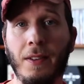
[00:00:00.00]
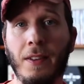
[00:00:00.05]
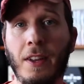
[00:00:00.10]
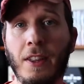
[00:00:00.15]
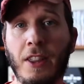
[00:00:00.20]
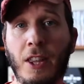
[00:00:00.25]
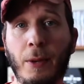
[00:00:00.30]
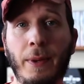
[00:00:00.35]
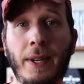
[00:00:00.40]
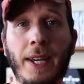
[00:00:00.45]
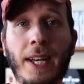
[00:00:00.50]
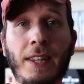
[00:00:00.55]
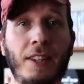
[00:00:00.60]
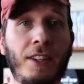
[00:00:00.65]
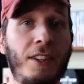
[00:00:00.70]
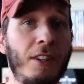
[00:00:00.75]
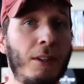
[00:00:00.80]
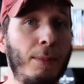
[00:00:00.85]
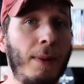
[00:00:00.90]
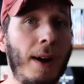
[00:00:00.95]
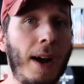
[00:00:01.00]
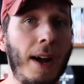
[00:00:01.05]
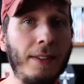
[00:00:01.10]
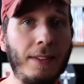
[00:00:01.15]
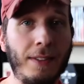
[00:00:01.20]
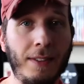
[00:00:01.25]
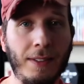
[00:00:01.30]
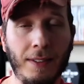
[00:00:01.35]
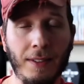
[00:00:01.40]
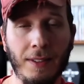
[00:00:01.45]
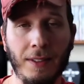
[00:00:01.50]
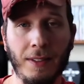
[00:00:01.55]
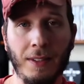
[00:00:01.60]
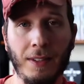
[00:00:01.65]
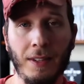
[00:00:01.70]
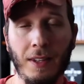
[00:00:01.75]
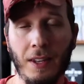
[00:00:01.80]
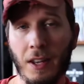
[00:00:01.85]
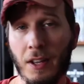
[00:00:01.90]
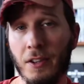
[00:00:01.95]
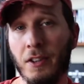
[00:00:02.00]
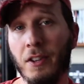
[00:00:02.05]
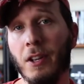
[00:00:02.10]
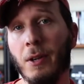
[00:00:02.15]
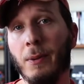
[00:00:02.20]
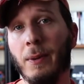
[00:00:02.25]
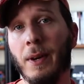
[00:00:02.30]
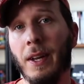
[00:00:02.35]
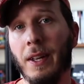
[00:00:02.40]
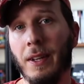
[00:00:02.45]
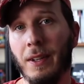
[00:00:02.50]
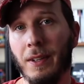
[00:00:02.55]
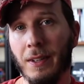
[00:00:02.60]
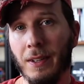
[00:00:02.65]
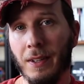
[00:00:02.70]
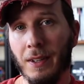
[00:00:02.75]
and then we got the Killbots. And you know what?